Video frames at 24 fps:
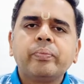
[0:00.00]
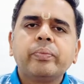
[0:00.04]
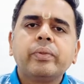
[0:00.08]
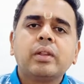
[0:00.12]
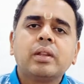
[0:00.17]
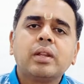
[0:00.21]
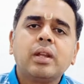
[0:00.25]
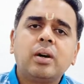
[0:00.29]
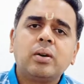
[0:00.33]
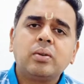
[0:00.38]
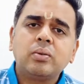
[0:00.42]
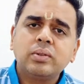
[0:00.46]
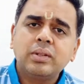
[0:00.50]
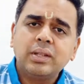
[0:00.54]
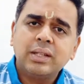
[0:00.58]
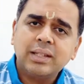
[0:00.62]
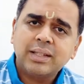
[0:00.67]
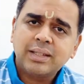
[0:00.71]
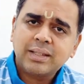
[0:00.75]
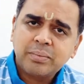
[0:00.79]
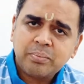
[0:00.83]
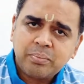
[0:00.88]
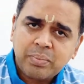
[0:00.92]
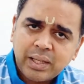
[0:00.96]
Now
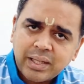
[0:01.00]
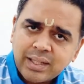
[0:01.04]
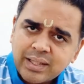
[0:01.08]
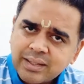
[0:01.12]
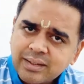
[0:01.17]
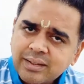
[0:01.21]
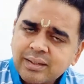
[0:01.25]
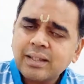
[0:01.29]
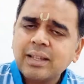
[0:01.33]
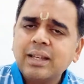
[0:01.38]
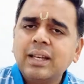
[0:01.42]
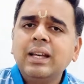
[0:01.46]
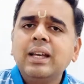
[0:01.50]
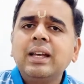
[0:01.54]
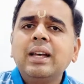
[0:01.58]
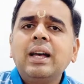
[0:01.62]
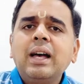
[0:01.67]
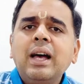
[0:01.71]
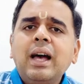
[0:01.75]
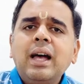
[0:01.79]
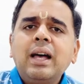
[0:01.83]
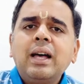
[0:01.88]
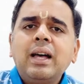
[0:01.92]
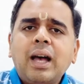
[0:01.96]
this place
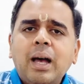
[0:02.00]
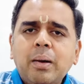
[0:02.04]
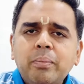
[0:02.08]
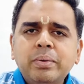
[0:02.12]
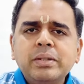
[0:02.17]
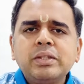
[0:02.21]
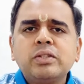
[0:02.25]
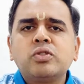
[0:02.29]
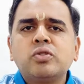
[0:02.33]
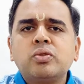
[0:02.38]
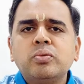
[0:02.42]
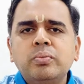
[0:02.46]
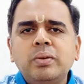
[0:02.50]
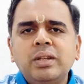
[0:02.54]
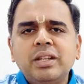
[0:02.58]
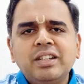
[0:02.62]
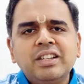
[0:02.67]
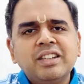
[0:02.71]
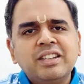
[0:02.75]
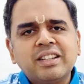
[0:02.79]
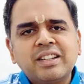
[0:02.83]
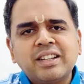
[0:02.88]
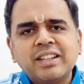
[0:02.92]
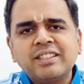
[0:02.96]
happens to be
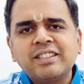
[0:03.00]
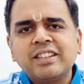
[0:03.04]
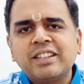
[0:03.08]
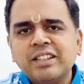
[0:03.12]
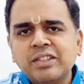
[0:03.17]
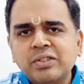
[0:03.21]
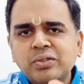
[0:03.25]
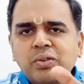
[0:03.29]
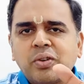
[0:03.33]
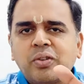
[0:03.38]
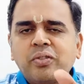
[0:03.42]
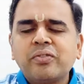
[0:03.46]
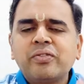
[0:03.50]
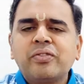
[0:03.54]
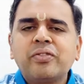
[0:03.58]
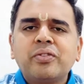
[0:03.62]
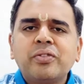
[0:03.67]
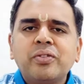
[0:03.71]
the residence of